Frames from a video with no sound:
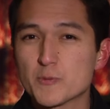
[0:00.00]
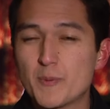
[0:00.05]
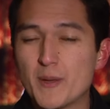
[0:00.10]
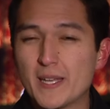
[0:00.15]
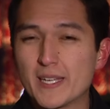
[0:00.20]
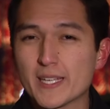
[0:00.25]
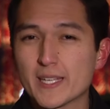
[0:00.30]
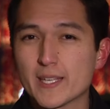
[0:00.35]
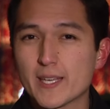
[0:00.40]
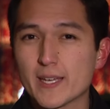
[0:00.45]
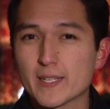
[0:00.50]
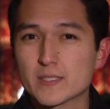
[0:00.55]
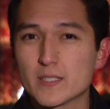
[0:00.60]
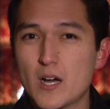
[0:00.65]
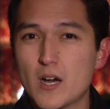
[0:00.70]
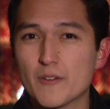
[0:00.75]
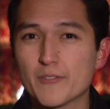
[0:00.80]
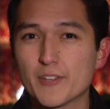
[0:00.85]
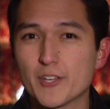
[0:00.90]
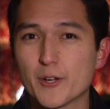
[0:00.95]
betting kicked
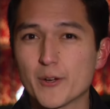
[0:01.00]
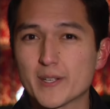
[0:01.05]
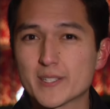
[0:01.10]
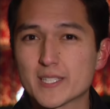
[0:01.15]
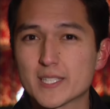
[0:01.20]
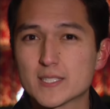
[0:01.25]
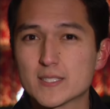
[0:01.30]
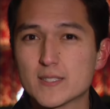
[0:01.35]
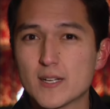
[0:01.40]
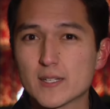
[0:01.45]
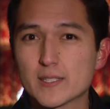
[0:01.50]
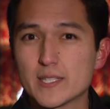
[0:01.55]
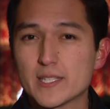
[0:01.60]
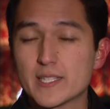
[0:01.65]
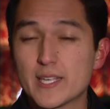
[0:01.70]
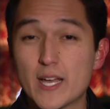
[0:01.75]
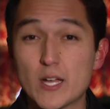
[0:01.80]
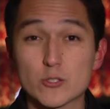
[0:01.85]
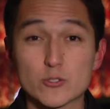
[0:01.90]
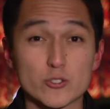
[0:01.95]
off here in Kentucky,
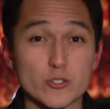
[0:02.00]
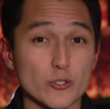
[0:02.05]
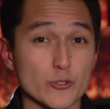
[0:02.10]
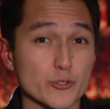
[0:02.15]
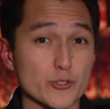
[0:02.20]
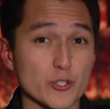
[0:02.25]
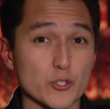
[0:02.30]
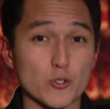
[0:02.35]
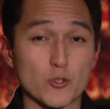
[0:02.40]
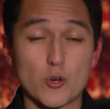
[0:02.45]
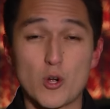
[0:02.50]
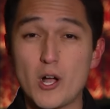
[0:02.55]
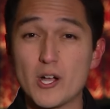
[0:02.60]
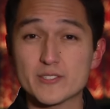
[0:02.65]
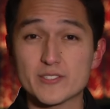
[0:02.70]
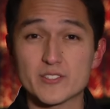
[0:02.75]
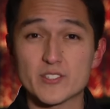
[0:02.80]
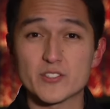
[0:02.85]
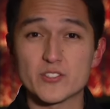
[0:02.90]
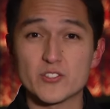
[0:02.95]
counselors
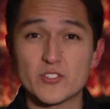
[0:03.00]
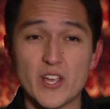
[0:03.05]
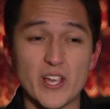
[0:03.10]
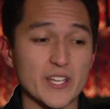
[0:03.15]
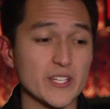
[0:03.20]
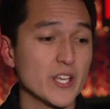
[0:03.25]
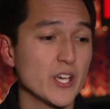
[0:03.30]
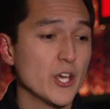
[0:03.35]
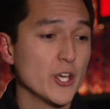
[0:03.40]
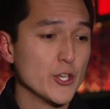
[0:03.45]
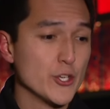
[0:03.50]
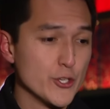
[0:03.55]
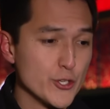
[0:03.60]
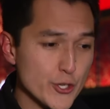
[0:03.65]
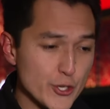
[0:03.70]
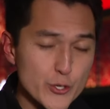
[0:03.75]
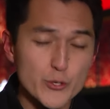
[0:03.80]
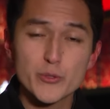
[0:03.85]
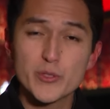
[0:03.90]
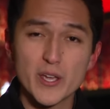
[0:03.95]
across the state
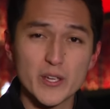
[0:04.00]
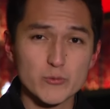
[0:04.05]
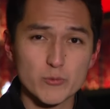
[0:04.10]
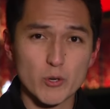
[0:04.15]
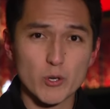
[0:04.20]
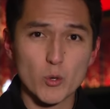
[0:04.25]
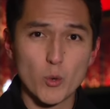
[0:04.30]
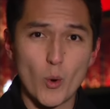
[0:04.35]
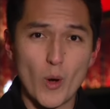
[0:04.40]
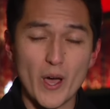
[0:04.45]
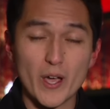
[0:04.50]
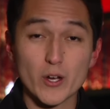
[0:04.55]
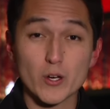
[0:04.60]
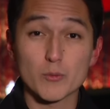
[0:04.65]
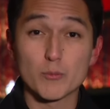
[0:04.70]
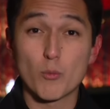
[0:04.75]
knew they'd require